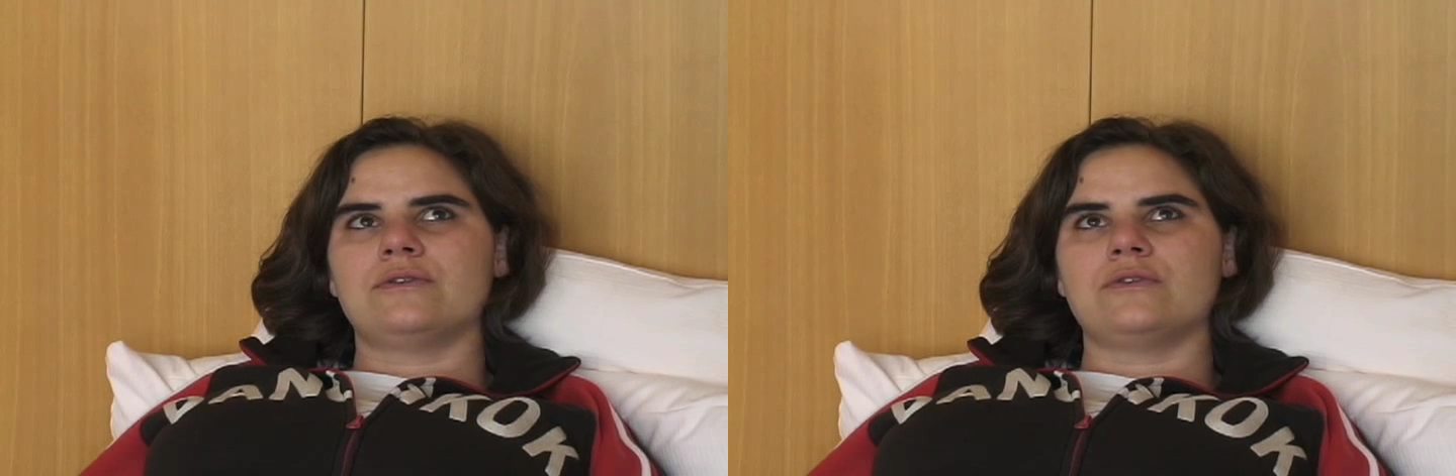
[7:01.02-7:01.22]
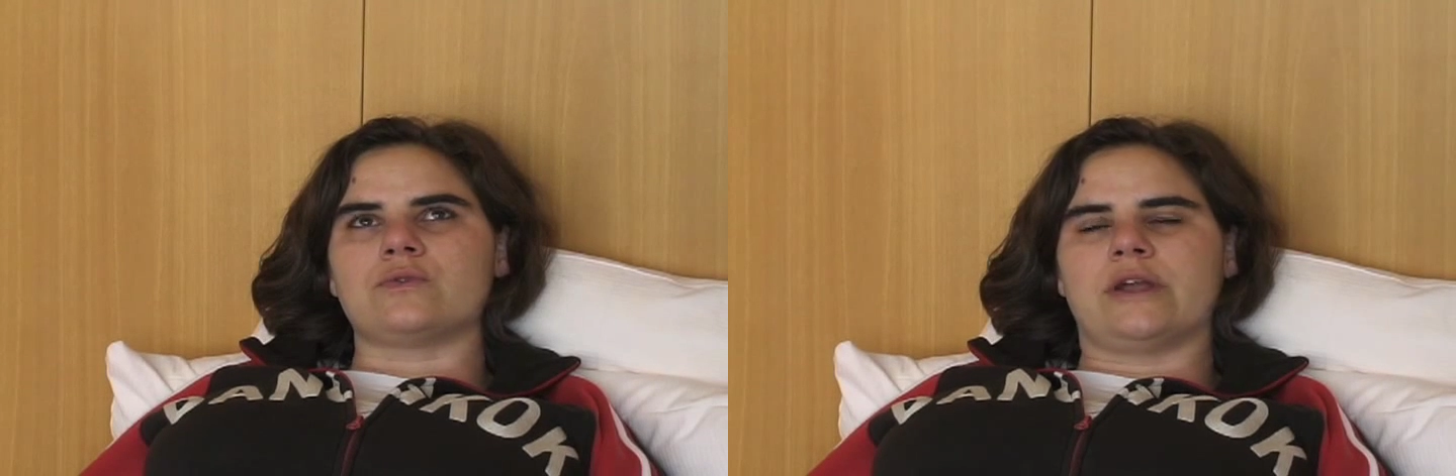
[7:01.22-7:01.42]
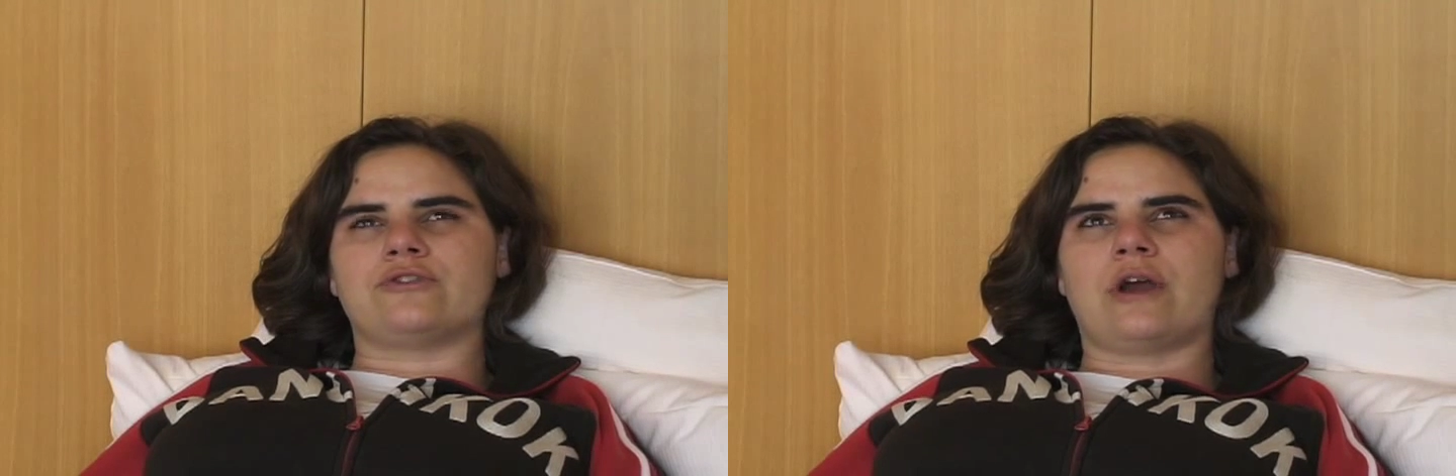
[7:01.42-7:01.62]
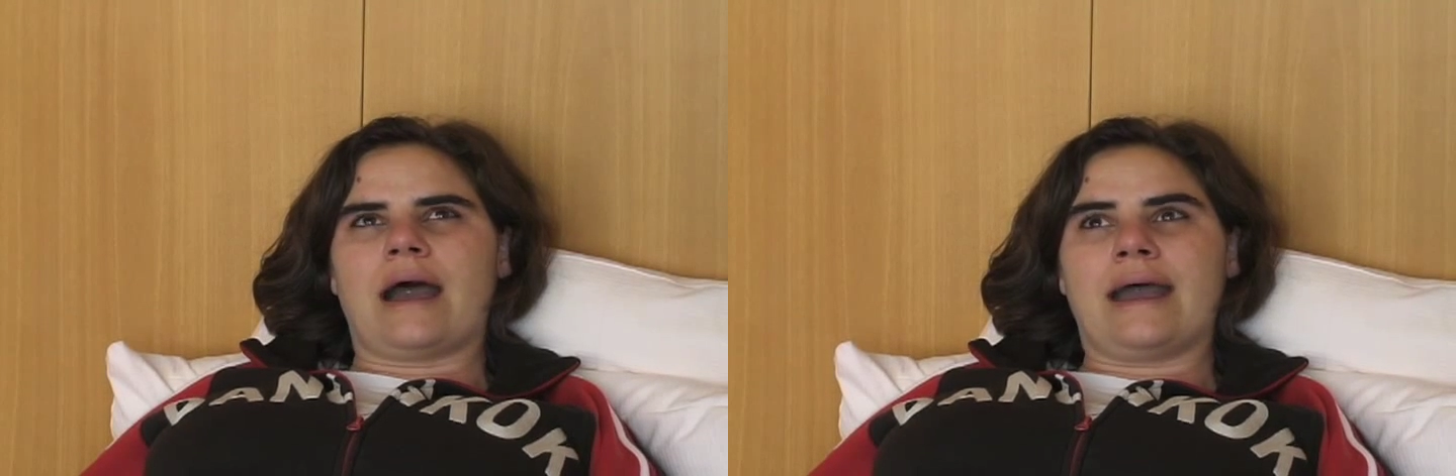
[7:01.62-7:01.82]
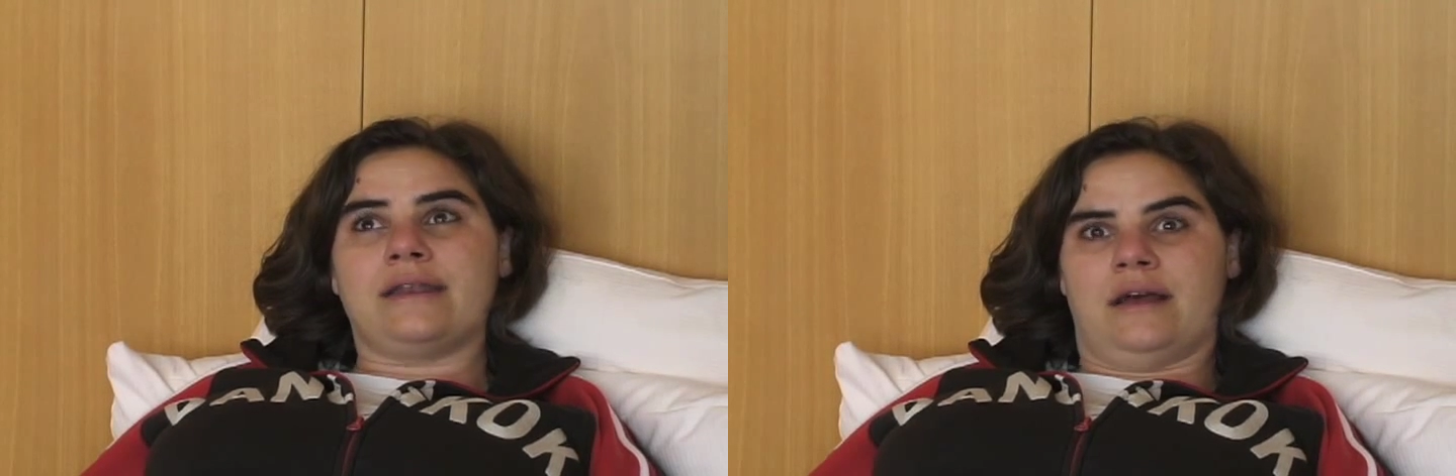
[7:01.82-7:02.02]
So I
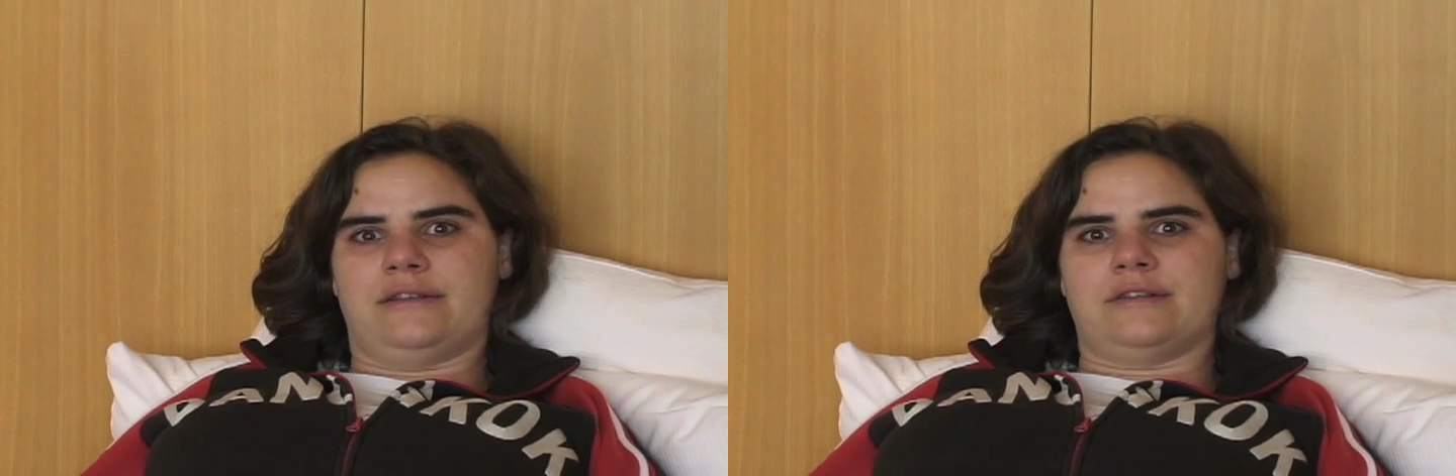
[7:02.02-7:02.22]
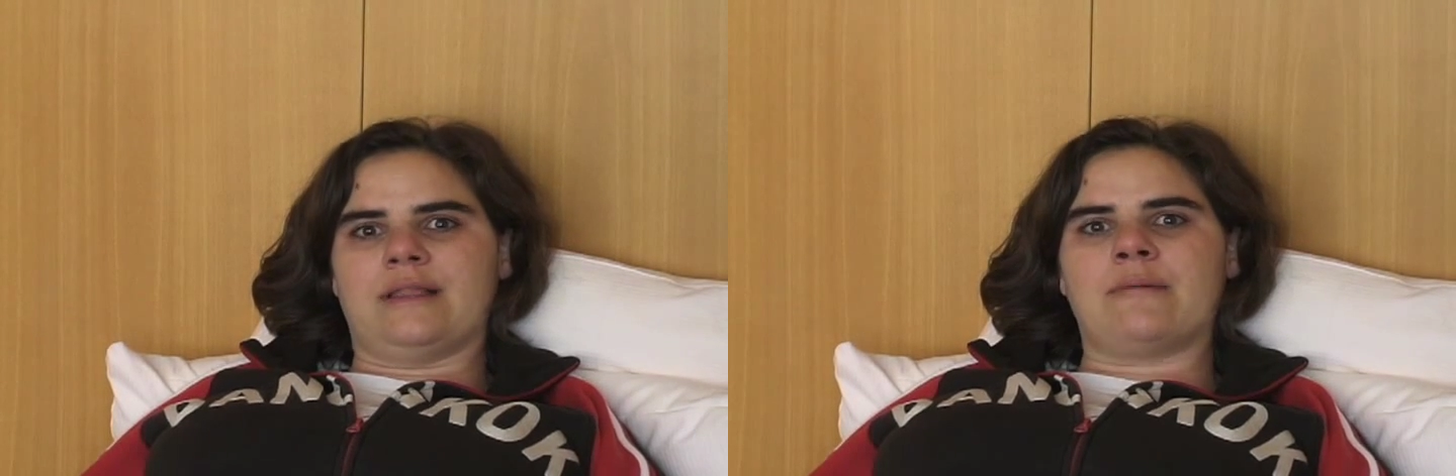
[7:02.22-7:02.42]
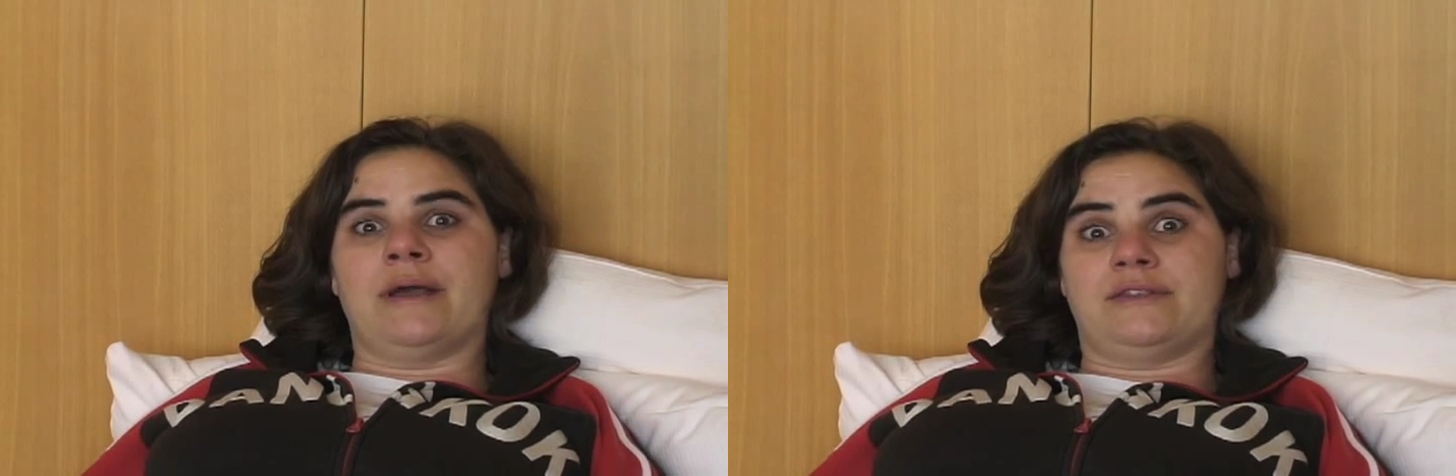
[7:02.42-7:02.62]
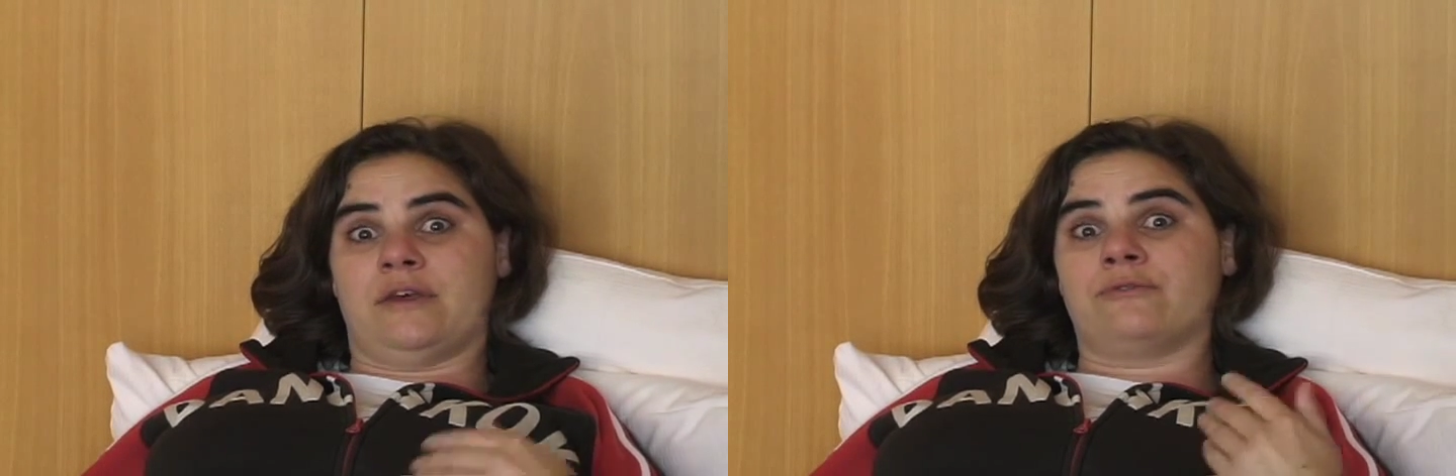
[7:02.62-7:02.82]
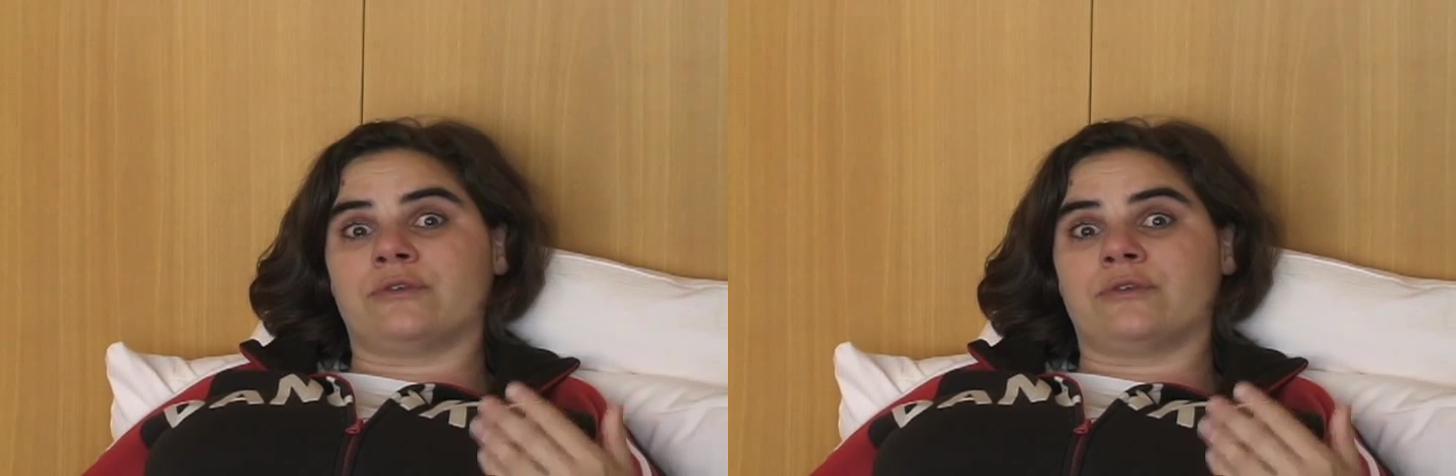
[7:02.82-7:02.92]
tried not to let myself